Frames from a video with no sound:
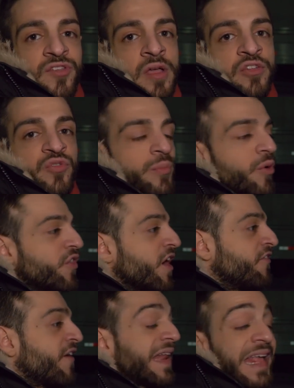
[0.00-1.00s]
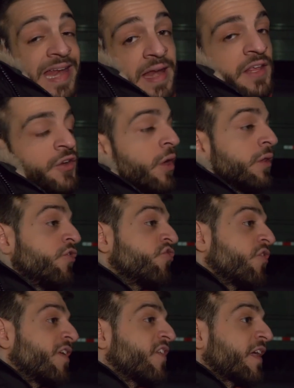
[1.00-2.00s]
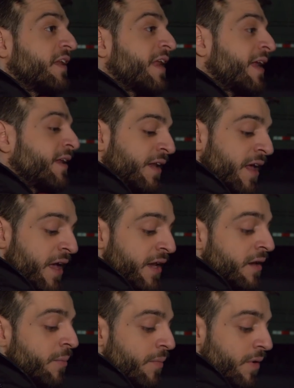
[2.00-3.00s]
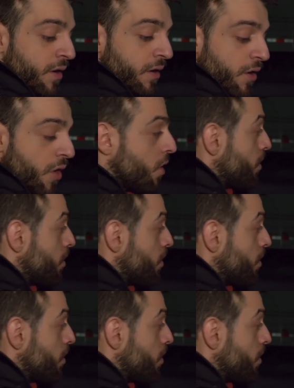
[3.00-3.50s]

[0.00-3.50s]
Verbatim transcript: dollars we both got fined. Canadian dollars. So that's like ninety-nine. But um, they told us